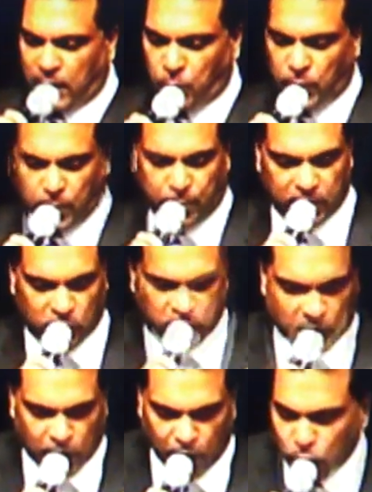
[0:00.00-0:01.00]
and then we'll bring this
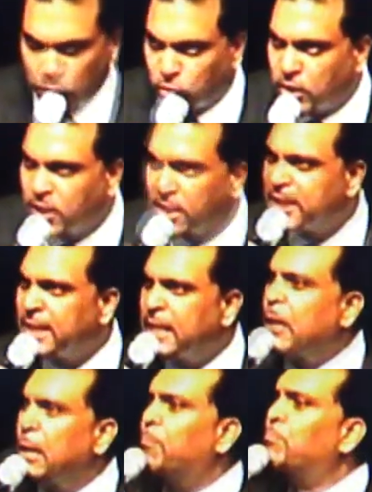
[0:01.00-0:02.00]
to a close.
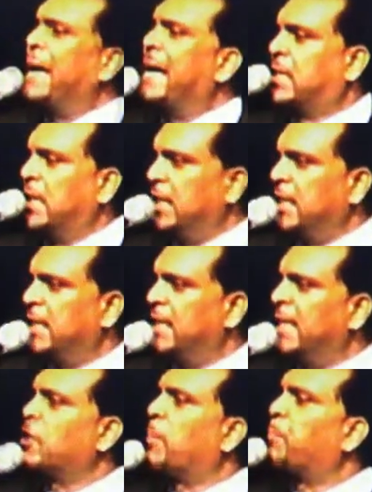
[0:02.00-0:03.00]
Micah
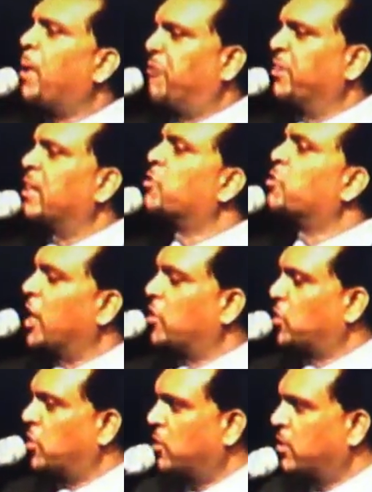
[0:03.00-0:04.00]
is a prophet of
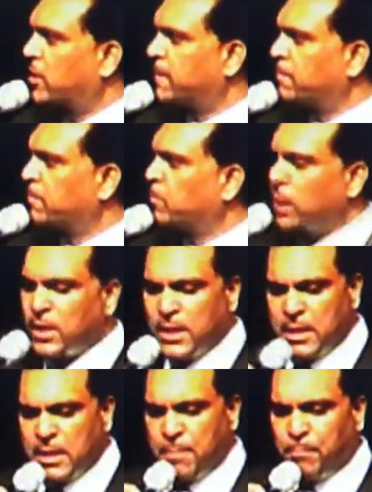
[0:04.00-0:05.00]
justice.
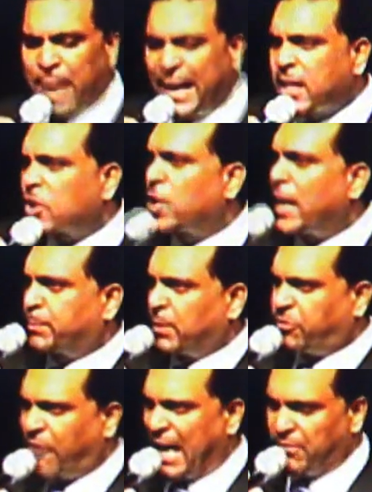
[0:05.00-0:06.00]
Micah chapter
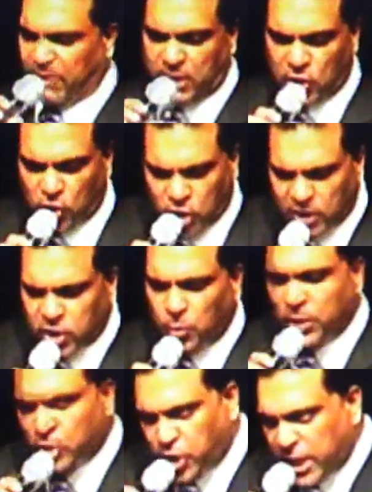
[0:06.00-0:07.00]
5, in conjunction
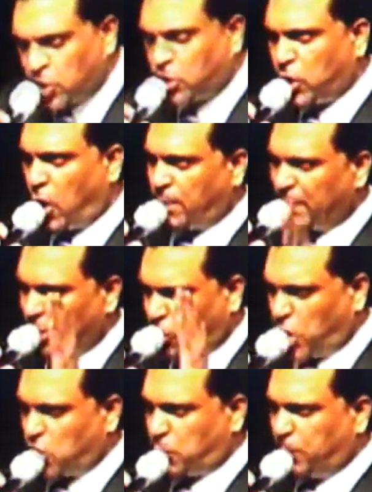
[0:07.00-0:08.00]
with Jesus talking about the
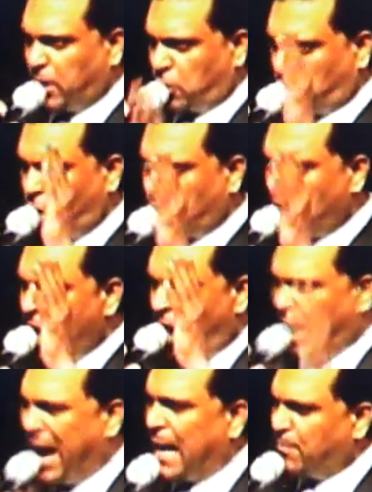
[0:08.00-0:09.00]
church being a church
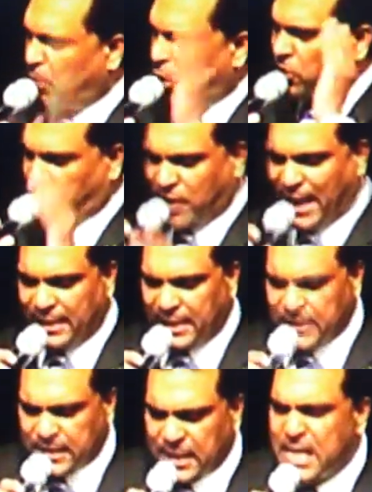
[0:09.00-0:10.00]
of high moral
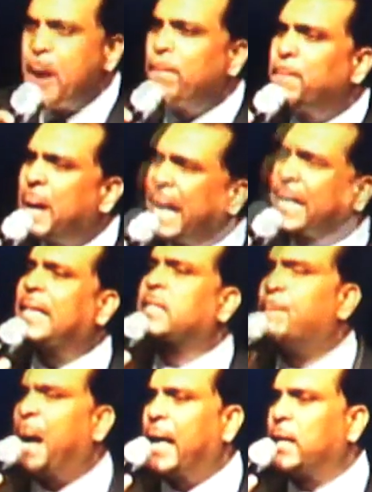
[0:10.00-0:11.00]
standings. Micah is
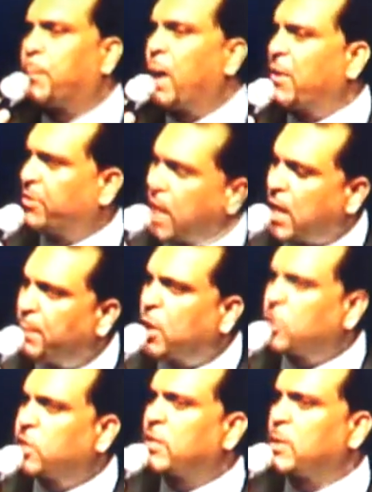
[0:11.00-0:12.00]
a minor prophet, not
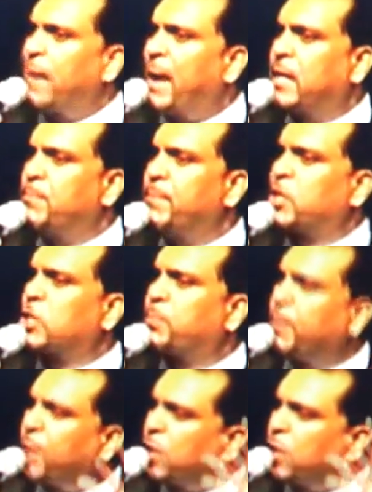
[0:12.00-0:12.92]
because he has a minor message, but